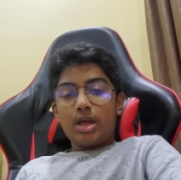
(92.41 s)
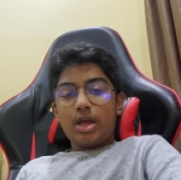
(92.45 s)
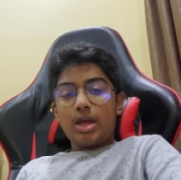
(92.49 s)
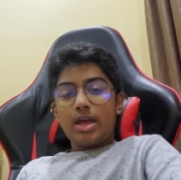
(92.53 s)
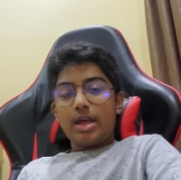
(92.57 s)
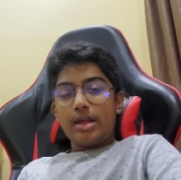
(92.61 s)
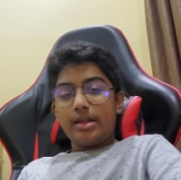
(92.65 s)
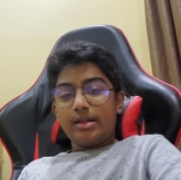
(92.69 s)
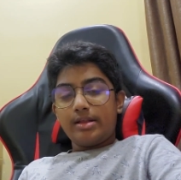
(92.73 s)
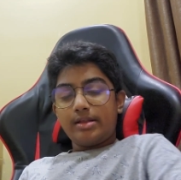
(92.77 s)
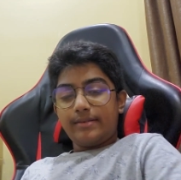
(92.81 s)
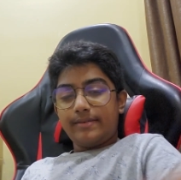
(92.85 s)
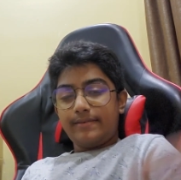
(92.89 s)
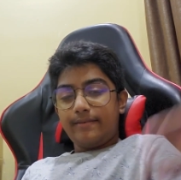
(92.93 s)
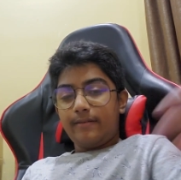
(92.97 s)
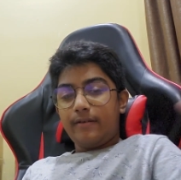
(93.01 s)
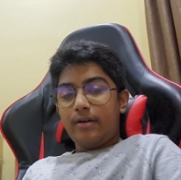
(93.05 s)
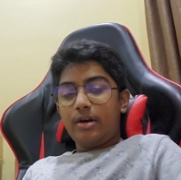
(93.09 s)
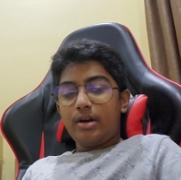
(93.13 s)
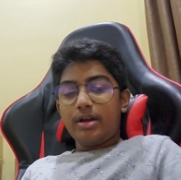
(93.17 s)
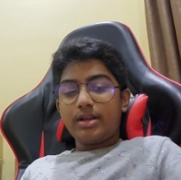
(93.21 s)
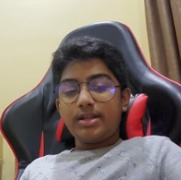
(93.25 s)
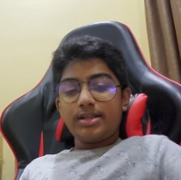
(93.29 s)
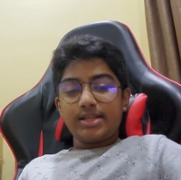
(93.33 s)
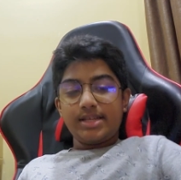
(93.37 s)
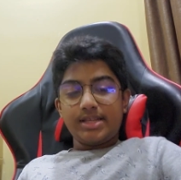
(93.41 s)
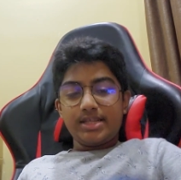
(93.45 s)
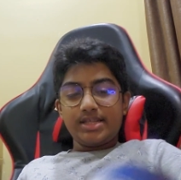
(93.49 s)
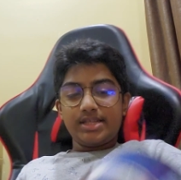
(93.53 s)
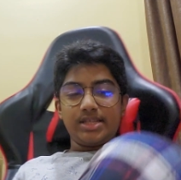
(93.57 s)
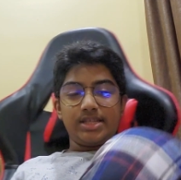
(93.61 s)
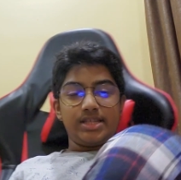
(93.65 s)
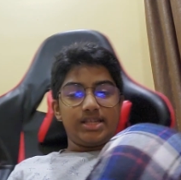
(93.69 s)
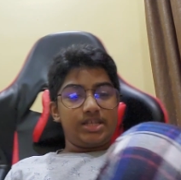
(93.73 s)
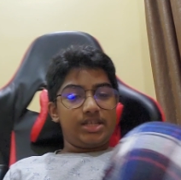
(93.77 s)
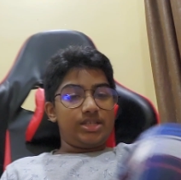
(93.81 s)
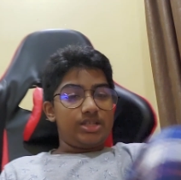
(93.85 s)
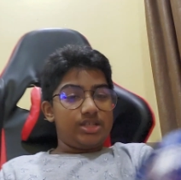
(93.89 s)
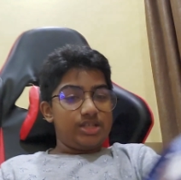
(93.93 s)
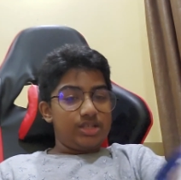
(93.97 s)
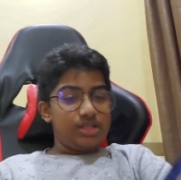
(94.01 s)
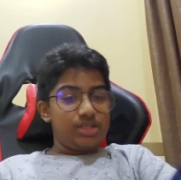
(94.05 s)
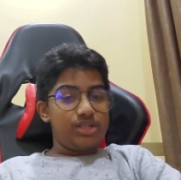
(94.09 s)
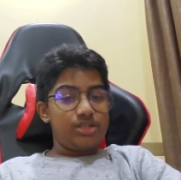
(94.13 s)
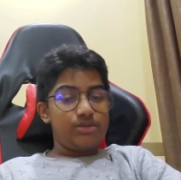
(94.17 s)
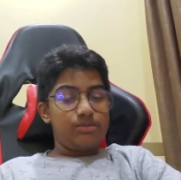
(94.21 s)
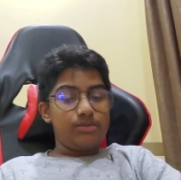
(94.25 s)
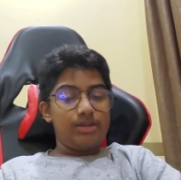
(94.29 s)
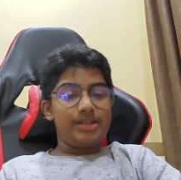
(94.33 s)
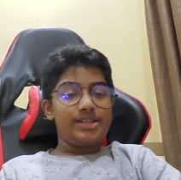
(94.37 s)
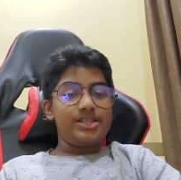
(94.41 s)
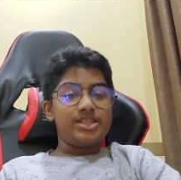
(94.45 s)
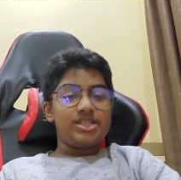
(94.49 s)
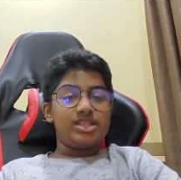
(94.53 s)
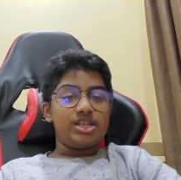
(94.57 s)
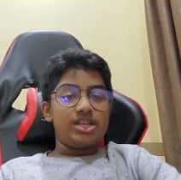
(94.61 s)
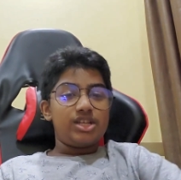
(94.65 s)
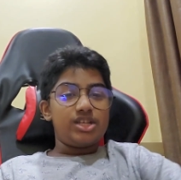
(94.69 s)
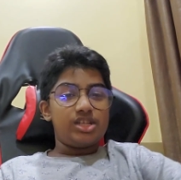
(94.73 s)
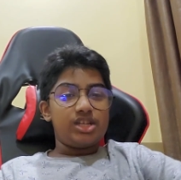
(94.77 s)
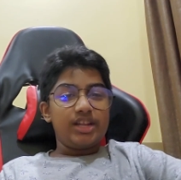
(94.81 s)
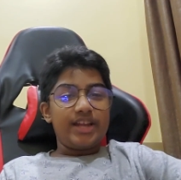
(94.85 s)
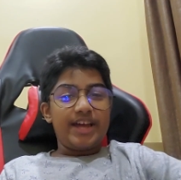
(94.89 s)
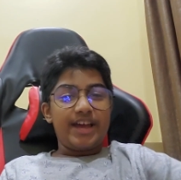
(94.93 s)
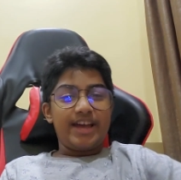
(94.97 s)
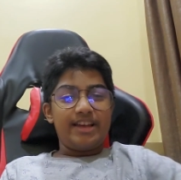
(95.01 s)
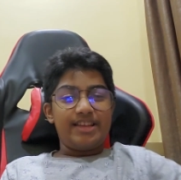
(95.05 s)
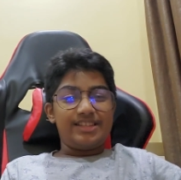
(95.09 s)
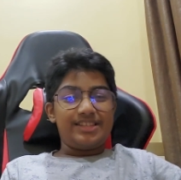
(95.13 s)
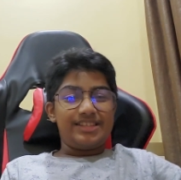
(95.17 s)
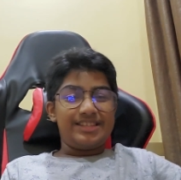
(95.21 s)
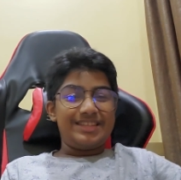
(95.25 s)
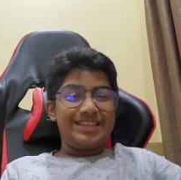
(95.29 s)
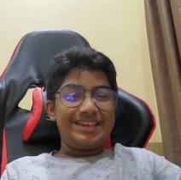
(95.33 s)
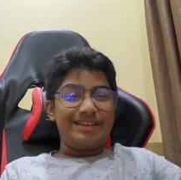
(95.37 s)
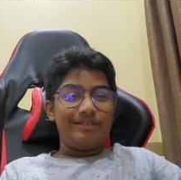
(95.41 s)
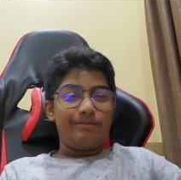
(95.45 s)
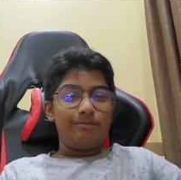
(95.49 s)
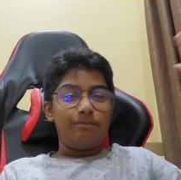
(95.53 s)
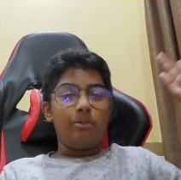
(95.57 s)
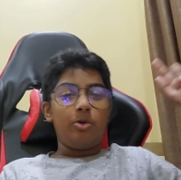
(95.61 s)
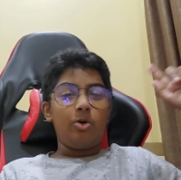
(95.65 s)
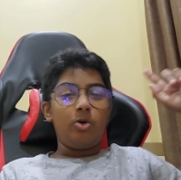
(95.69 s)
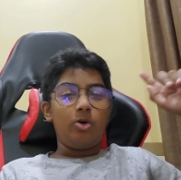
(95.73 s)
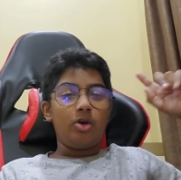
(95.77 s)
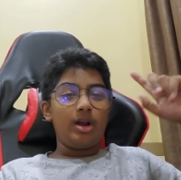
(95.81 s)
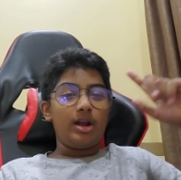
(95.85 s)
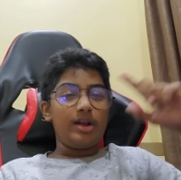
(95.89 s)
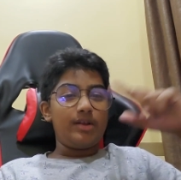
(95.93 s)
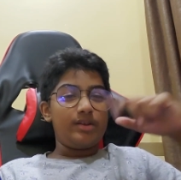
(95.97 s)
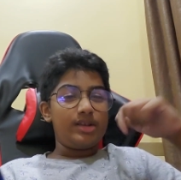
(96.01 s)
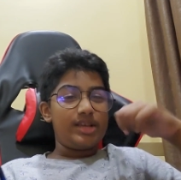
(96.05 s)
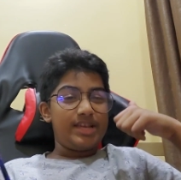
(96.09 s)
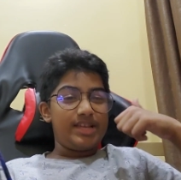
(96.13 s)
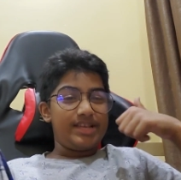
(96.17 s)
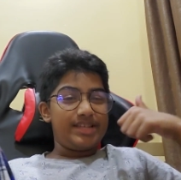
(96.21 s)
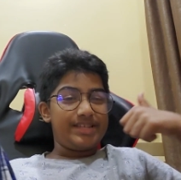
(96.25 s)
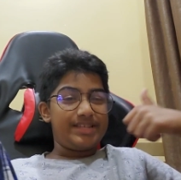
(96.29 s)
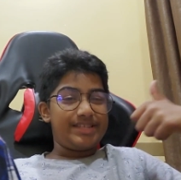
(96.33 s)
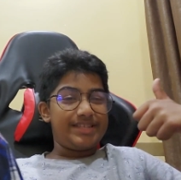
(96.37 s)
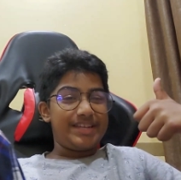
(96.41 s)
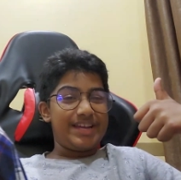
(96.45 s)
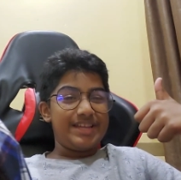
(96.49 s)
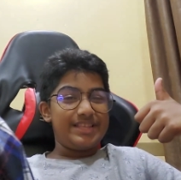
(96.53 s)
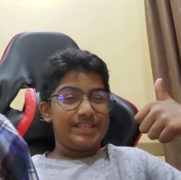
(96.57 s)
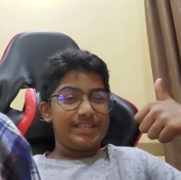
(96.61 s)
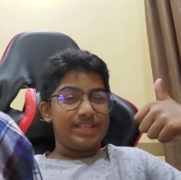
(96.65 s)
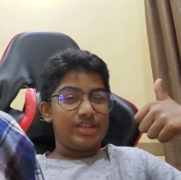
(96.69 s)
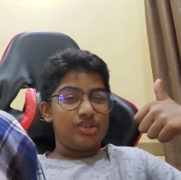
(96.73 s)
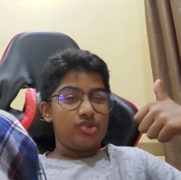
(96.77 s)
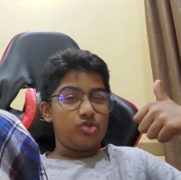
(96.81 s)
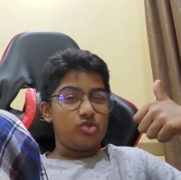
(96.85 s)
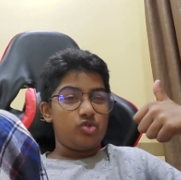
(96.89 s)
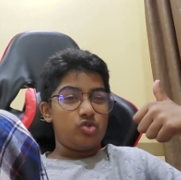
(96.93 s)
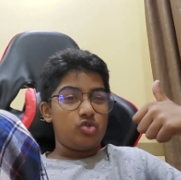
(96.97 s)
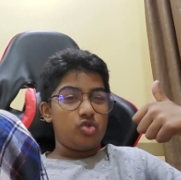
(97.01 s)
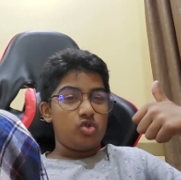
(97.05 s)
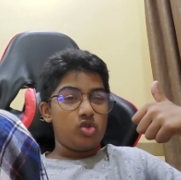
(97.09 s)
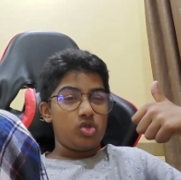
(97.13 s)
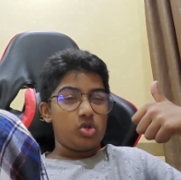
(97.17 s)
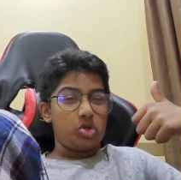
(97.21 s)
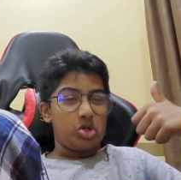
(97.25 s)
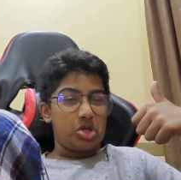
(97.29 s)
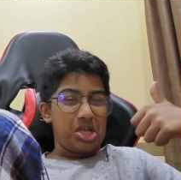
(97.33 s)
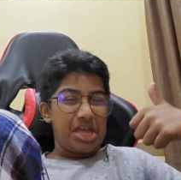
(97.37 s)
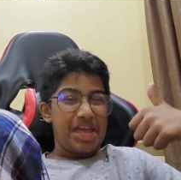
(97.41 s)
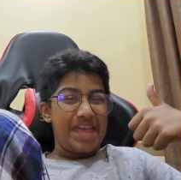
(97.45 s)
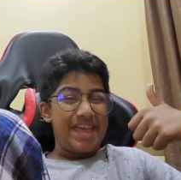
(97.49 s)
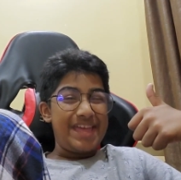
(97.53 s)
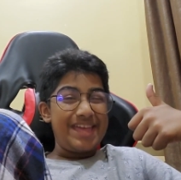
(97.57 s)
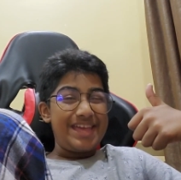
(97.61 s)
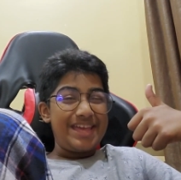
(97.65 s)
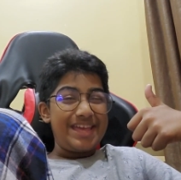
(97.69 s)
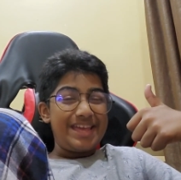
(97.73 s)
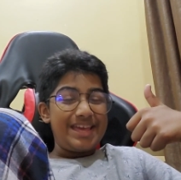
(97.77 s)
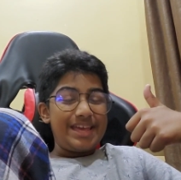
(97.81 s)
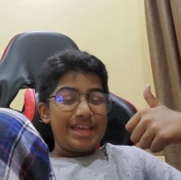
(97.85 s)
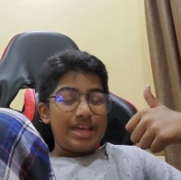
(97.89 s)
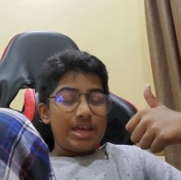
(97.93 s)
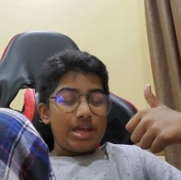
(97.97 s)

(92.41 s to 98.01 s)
and for these PlayStation has a more exciting good. Okay.